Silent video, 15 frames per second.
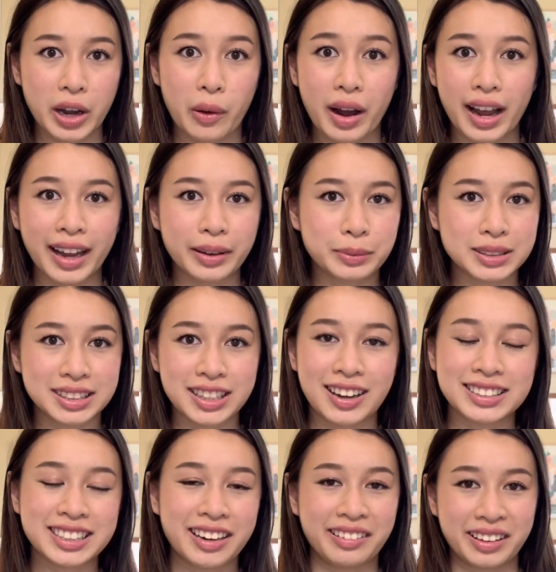I was
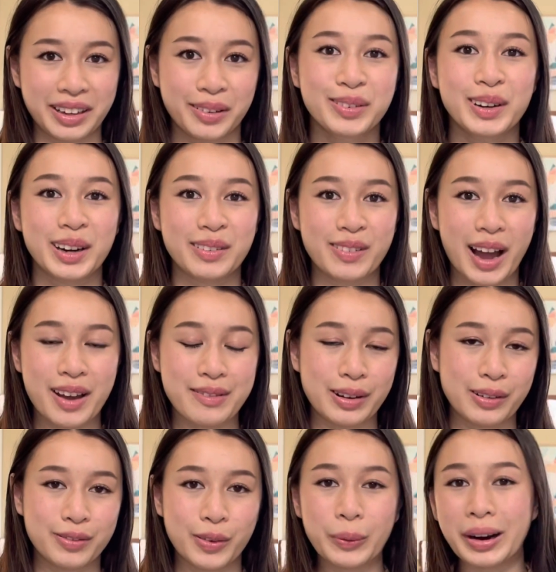not settling for a
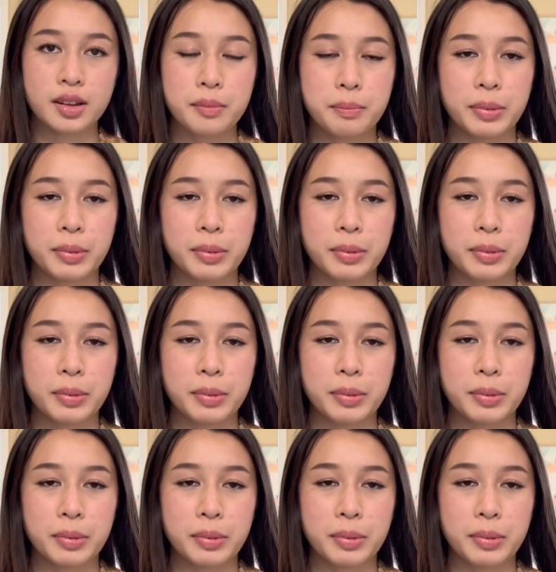504.